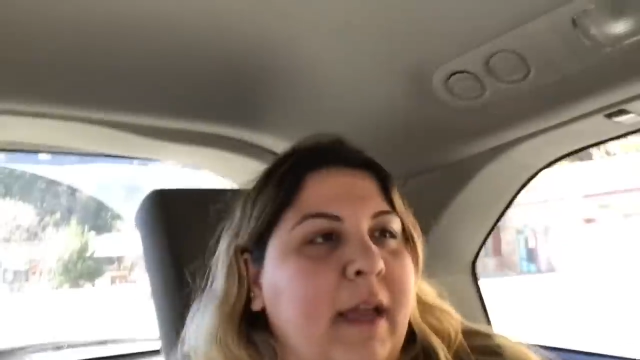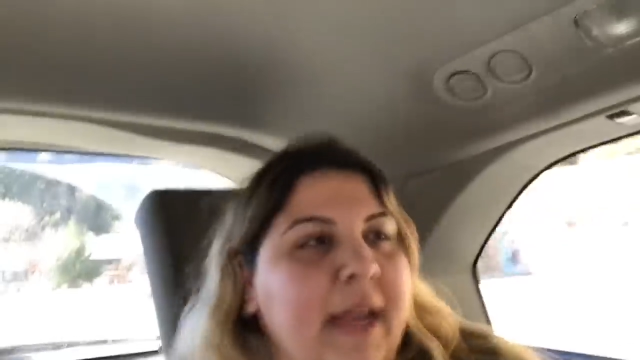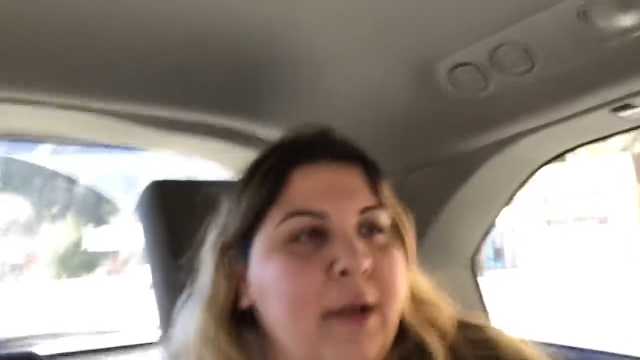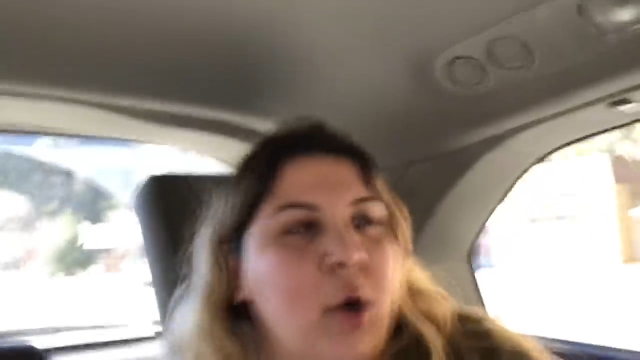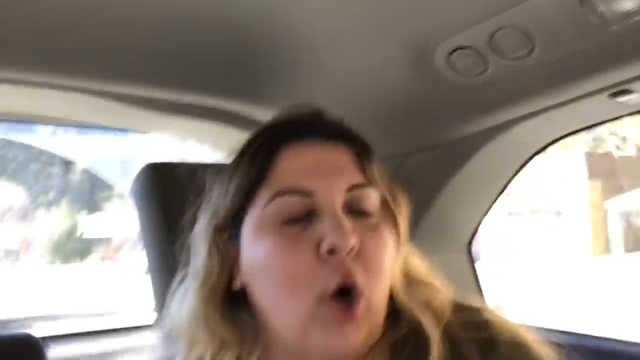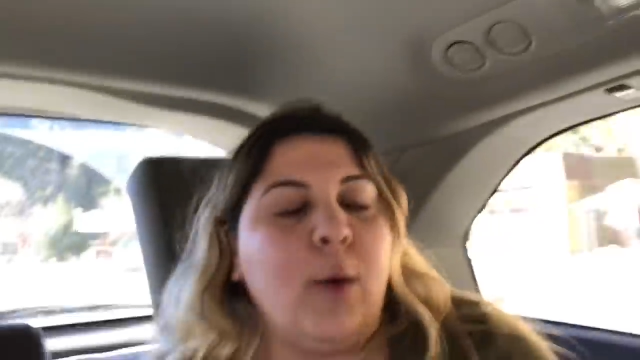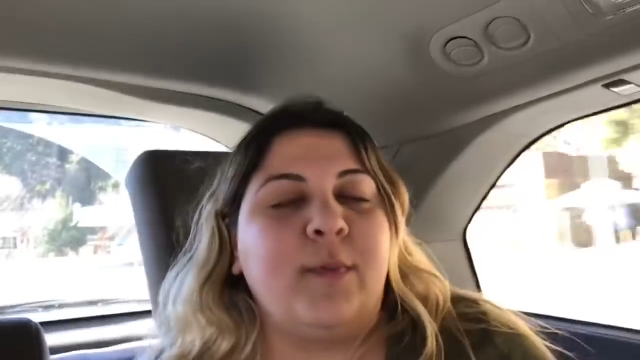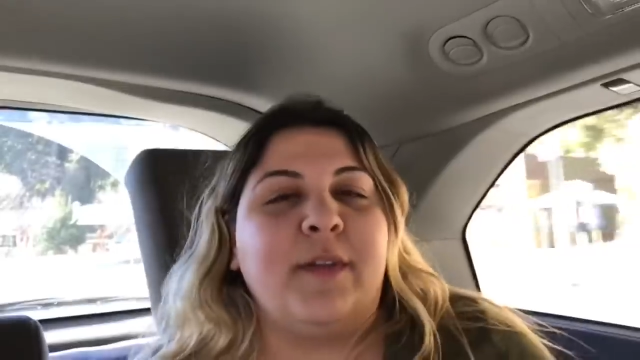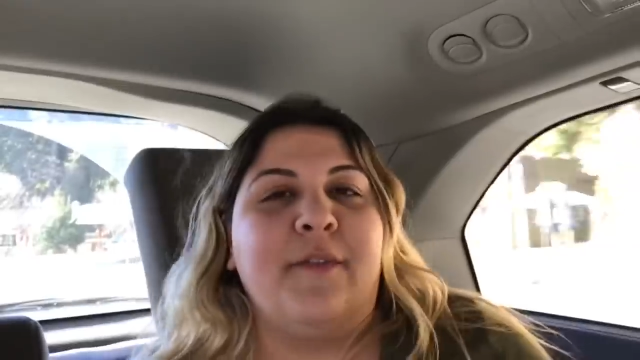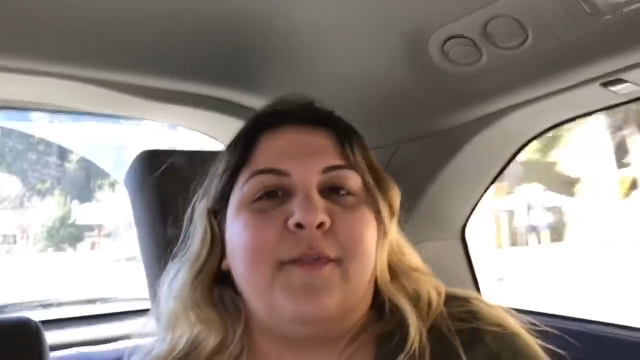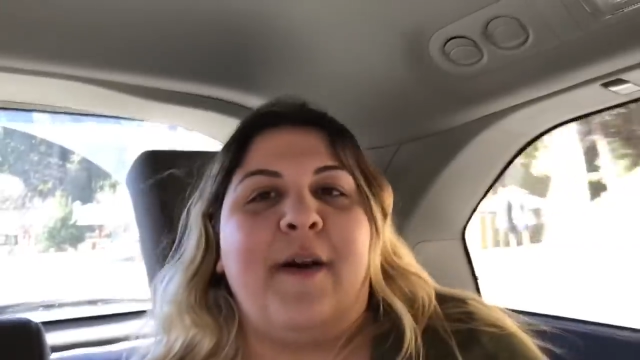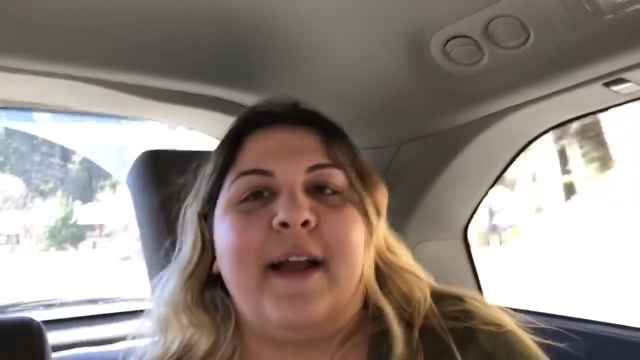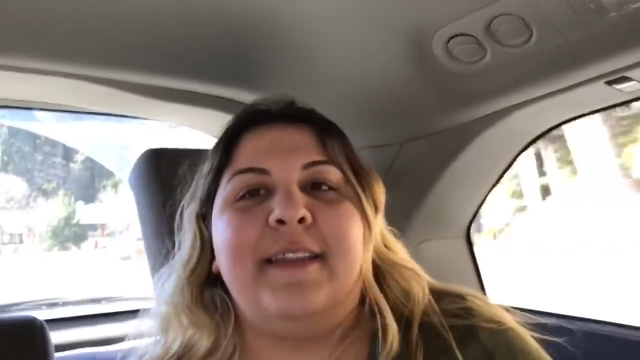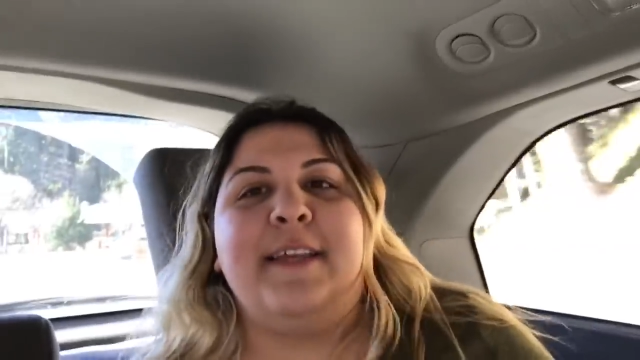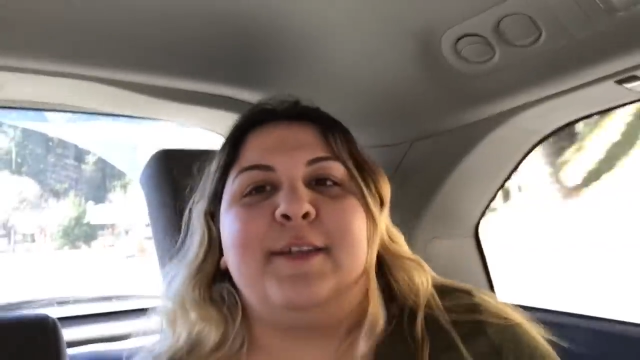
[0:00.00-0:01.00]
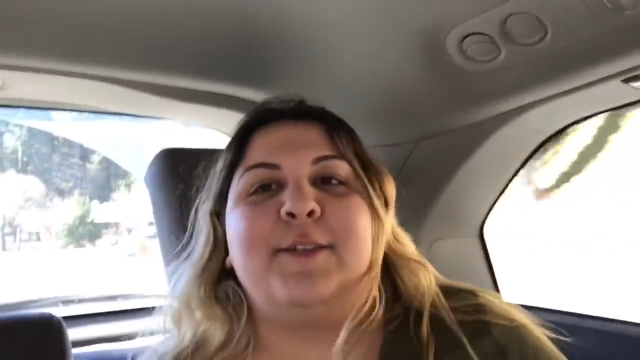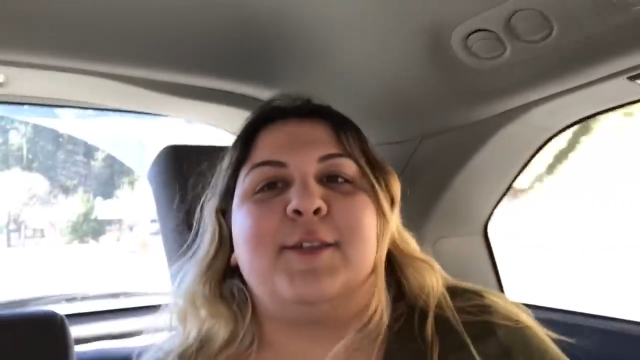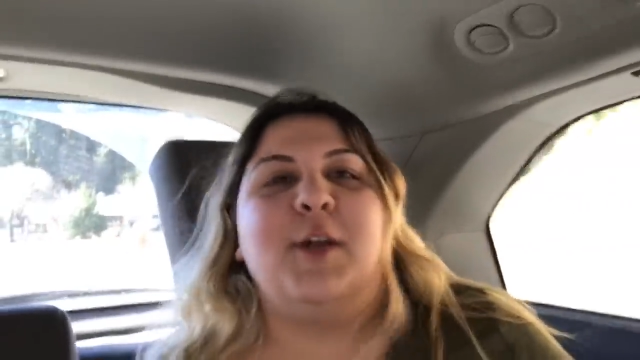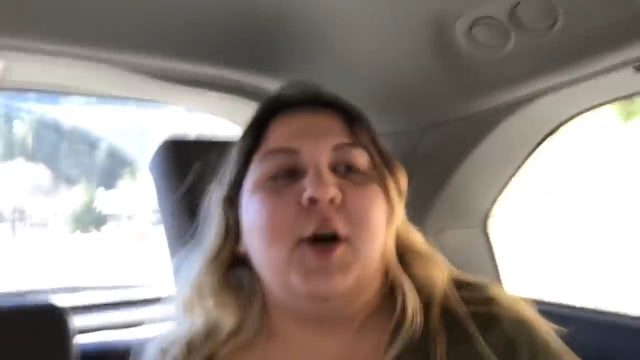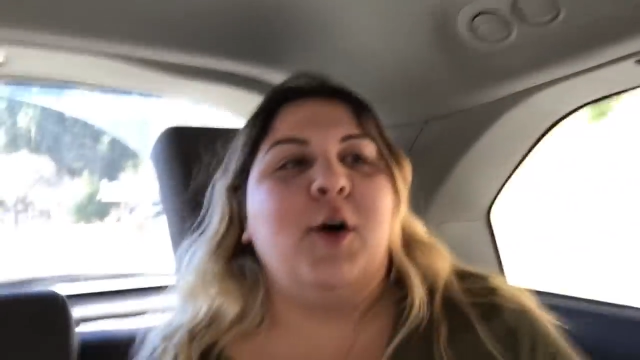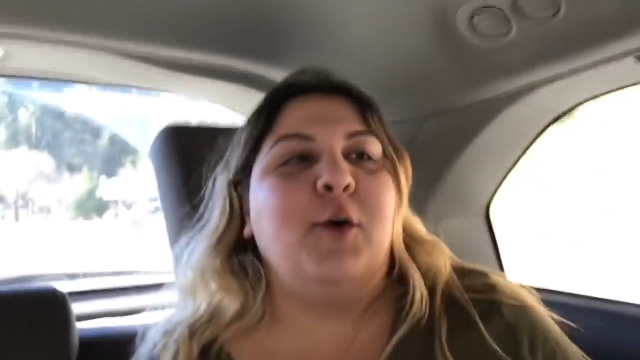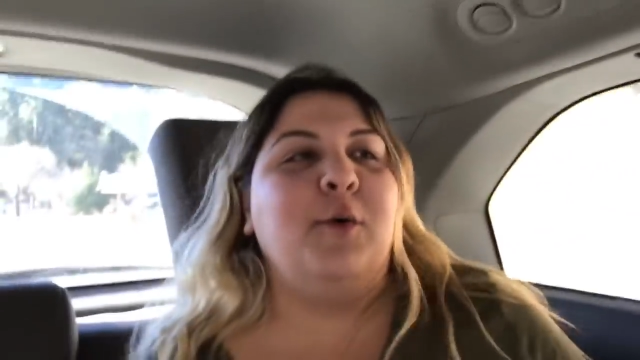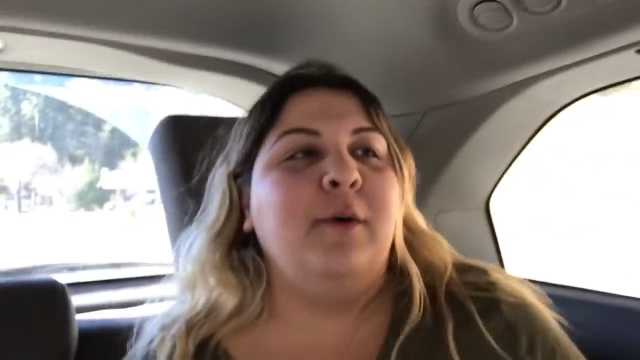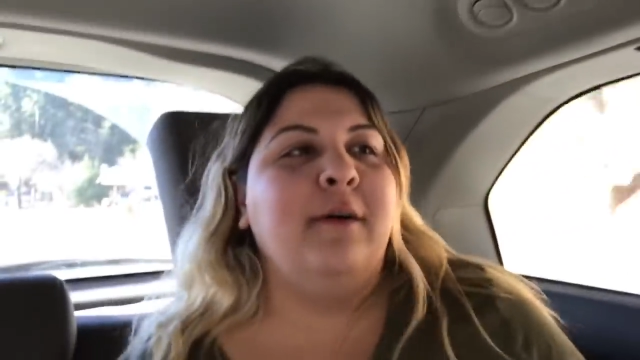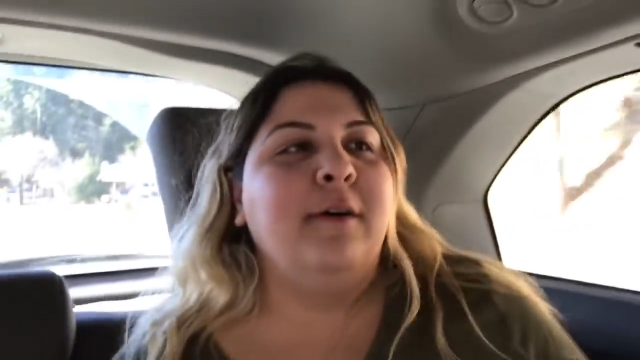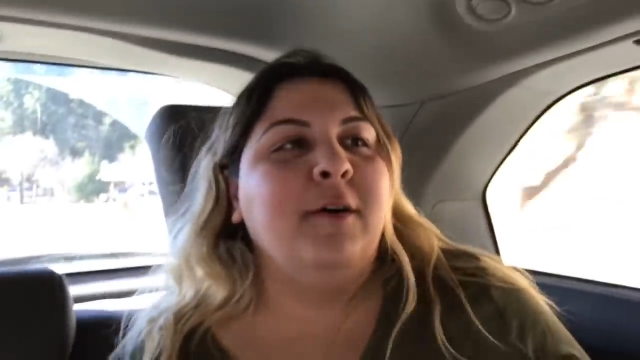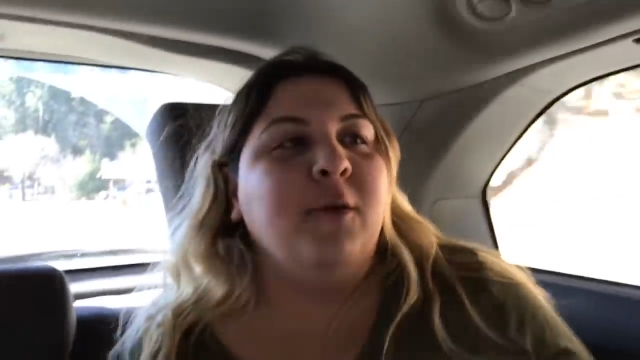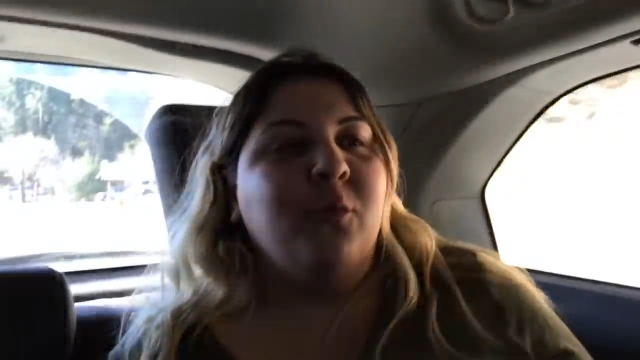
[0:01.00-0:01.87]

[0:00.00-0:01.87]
In hopes of finding snow.